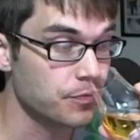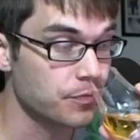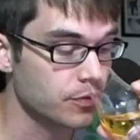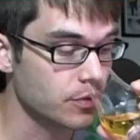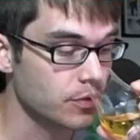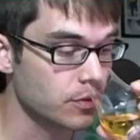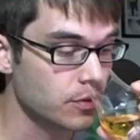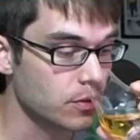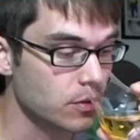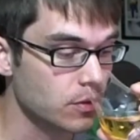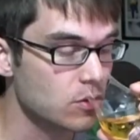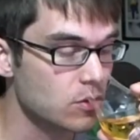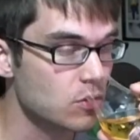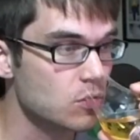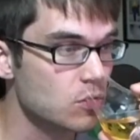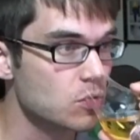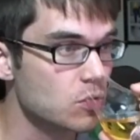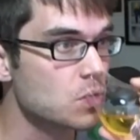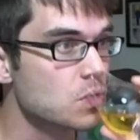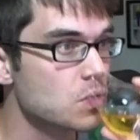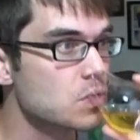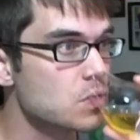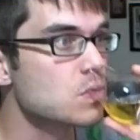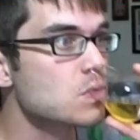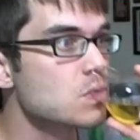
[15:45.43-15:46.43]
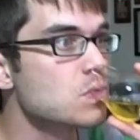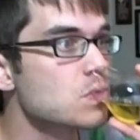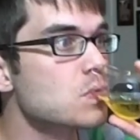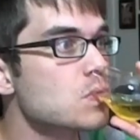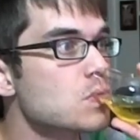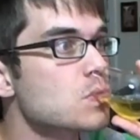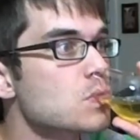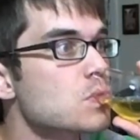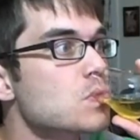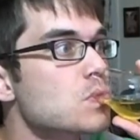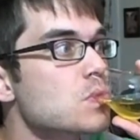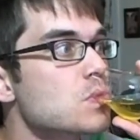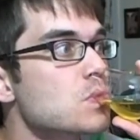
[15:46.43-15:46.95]

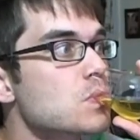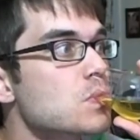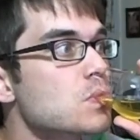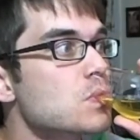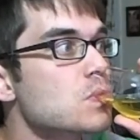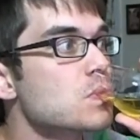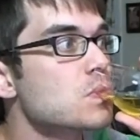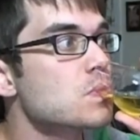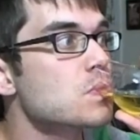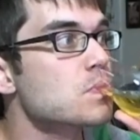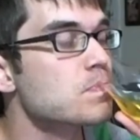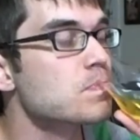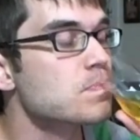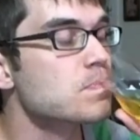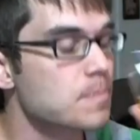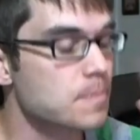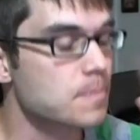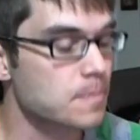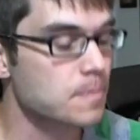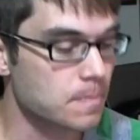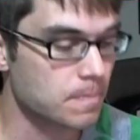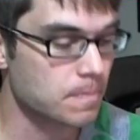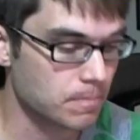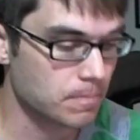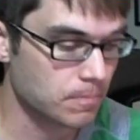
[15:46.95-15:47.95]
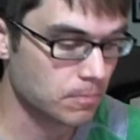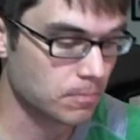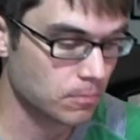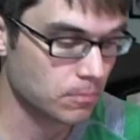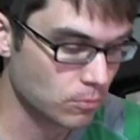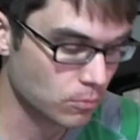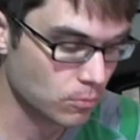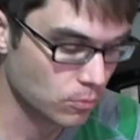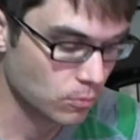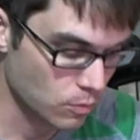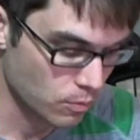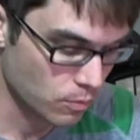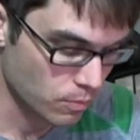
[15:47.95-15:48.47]

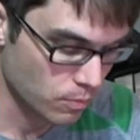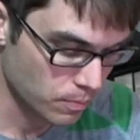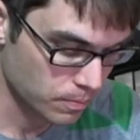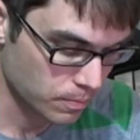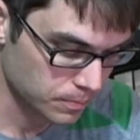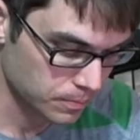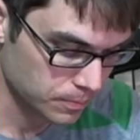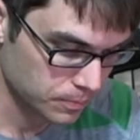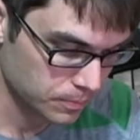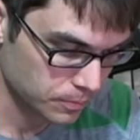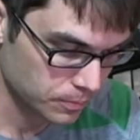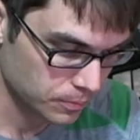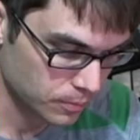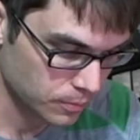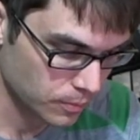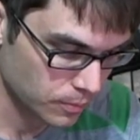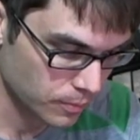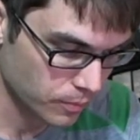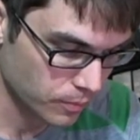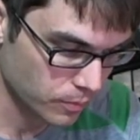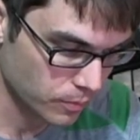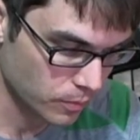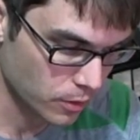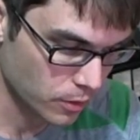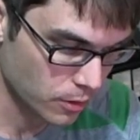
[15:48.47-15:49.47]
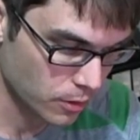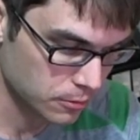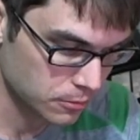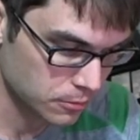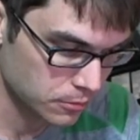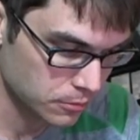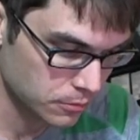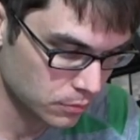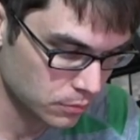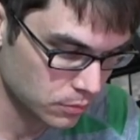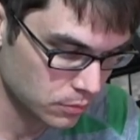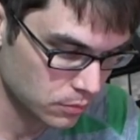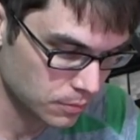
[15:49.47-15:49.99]

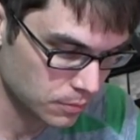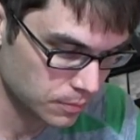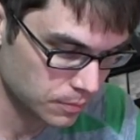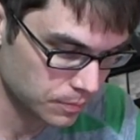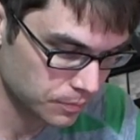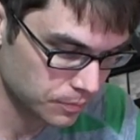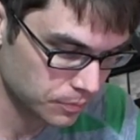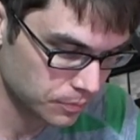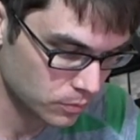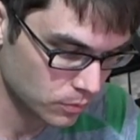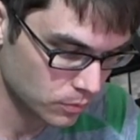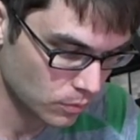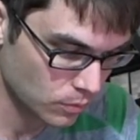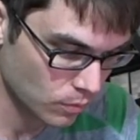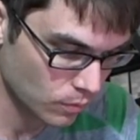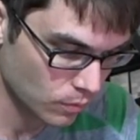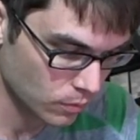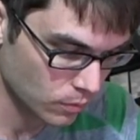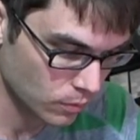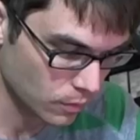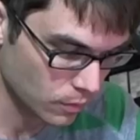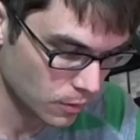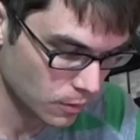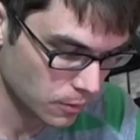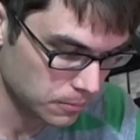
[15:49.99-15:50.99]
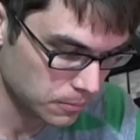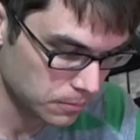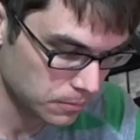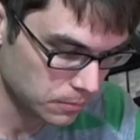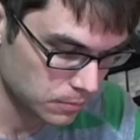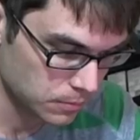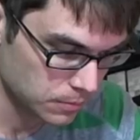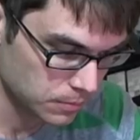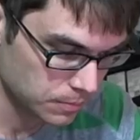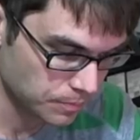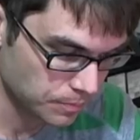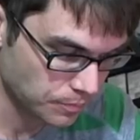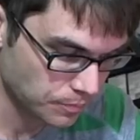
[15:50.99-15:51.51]

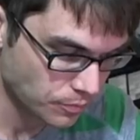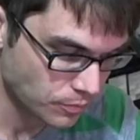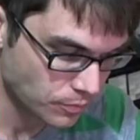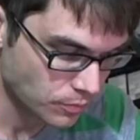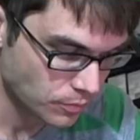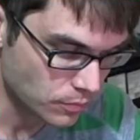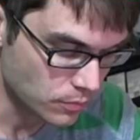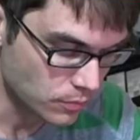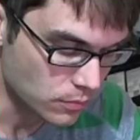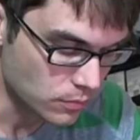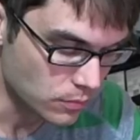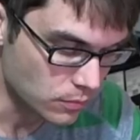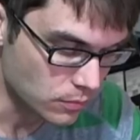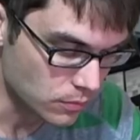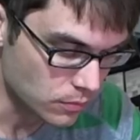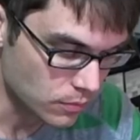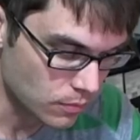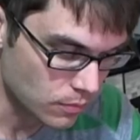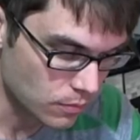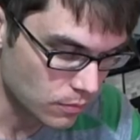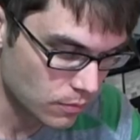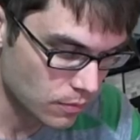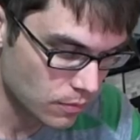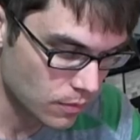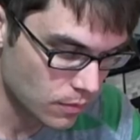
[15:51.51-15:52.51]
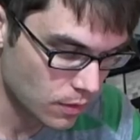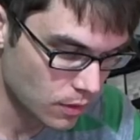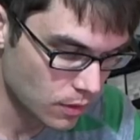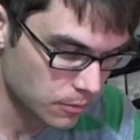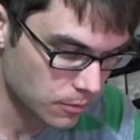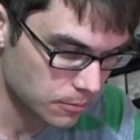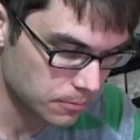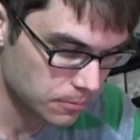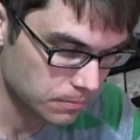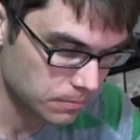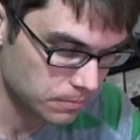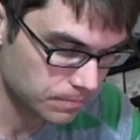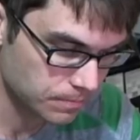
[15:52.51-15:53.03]

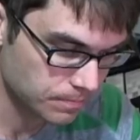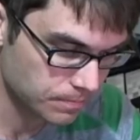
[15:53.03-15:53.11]
(silence)